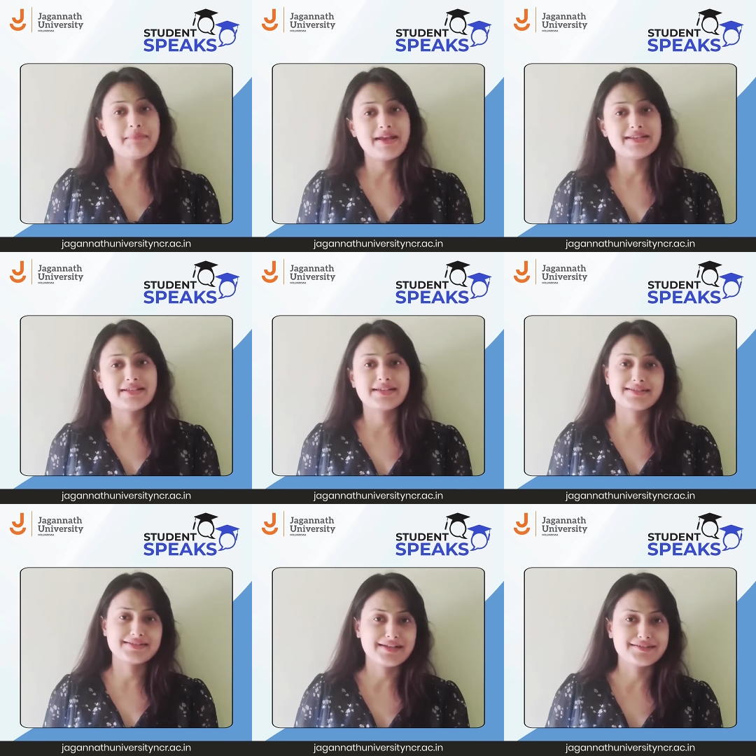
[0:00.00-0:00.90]
mental
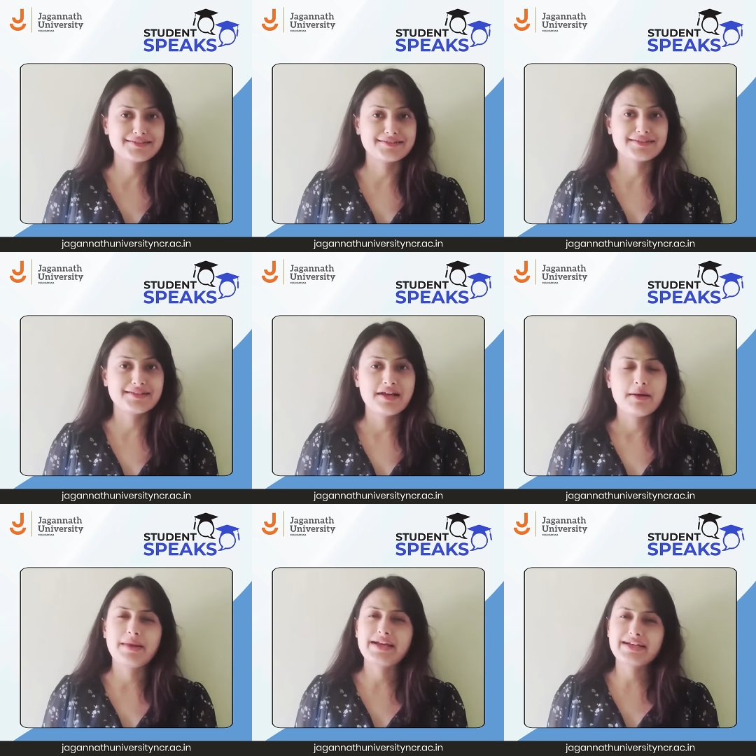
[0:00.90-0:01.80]
exercises
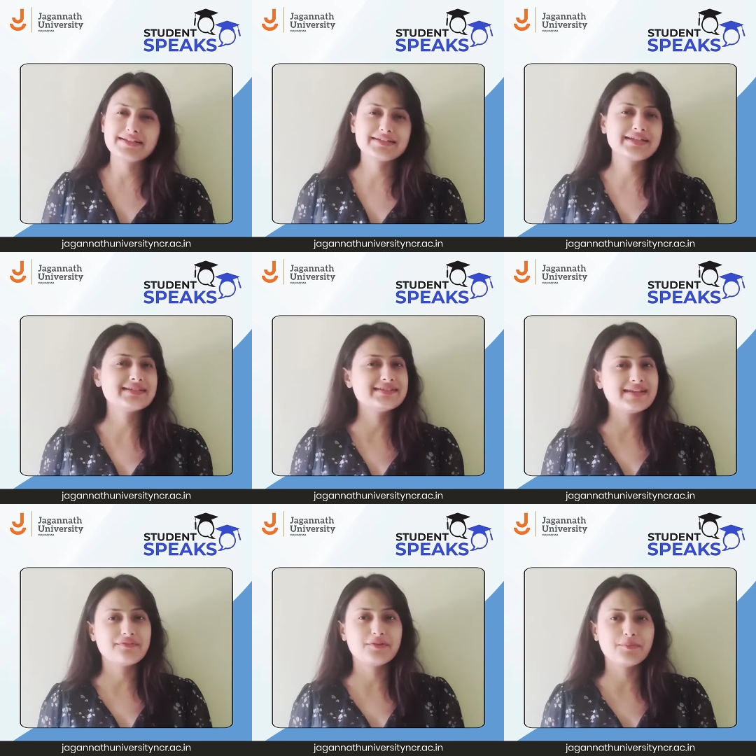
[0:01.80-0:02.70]
by conducting
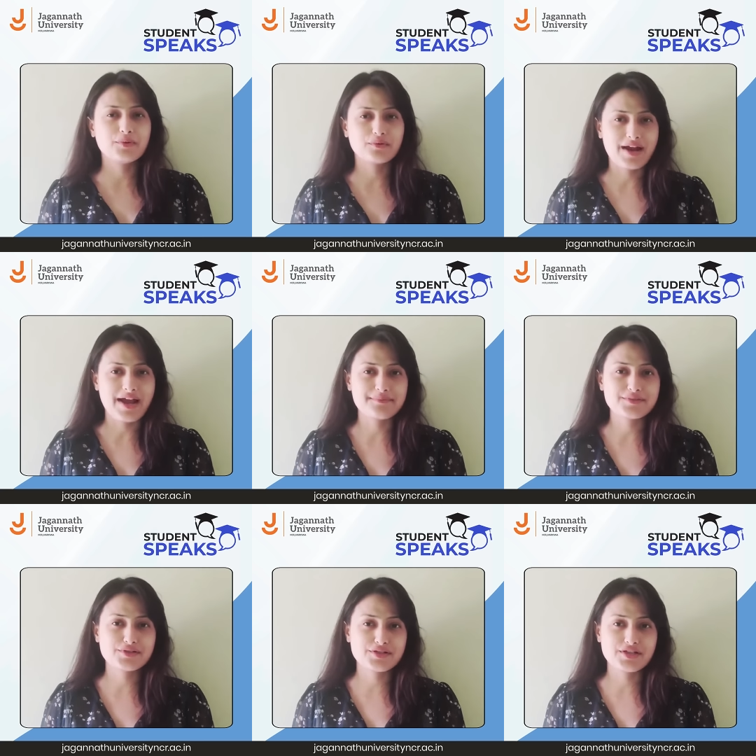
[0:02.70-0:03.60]
several
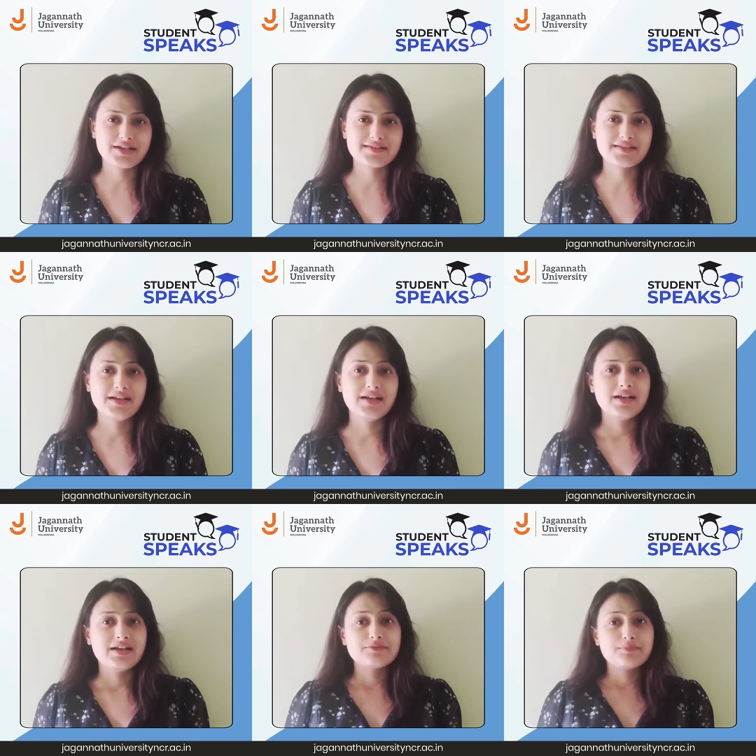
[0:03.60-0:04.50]
programs such as
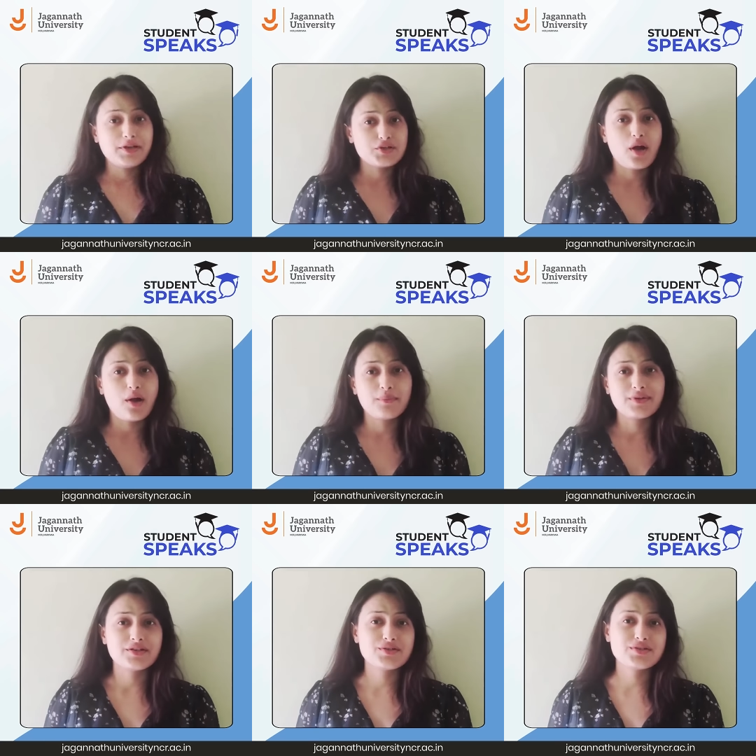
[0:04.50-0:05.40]
speech
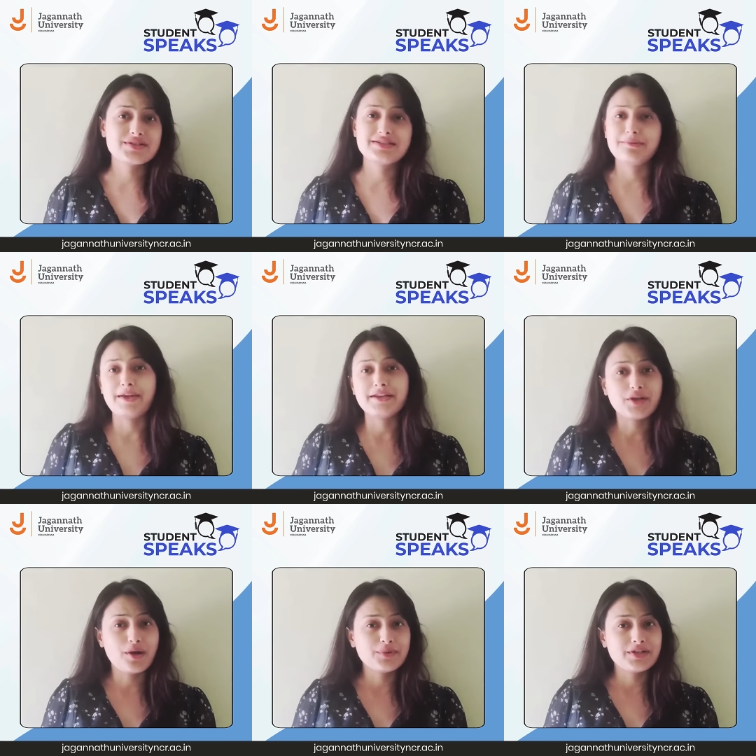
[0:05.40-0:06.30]
competitions, debate
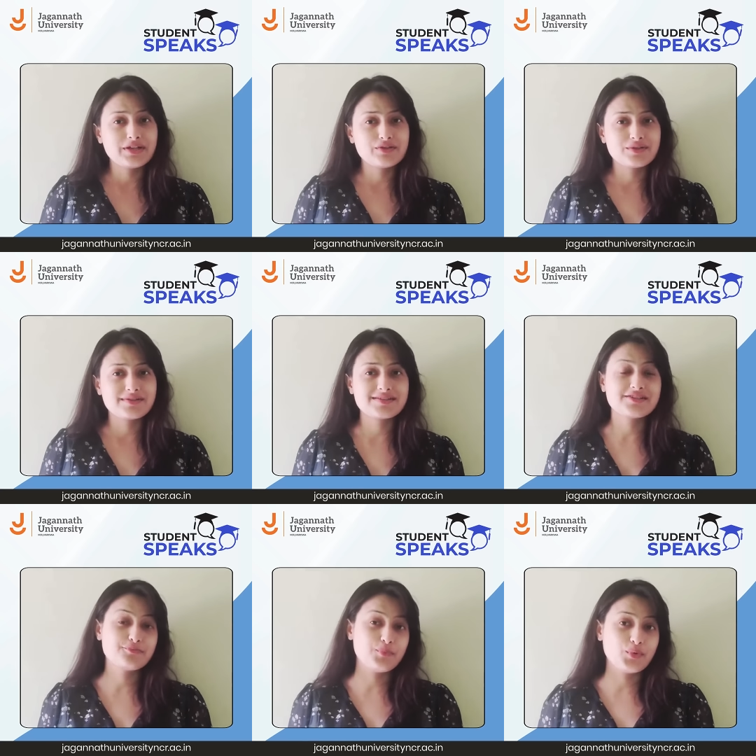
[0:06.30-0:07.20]
competitions,
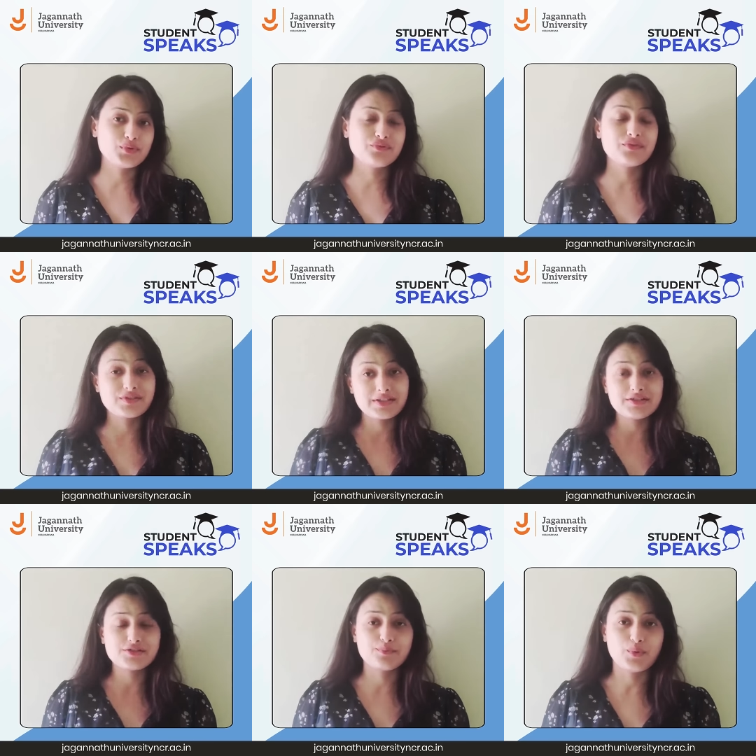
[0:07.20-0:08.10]
sports,
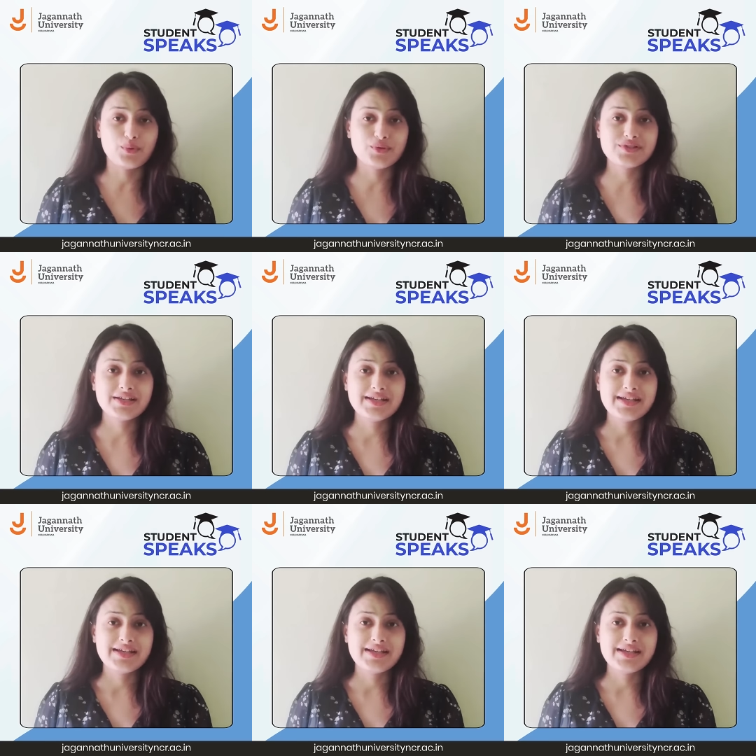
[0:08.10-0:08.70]
physical sports,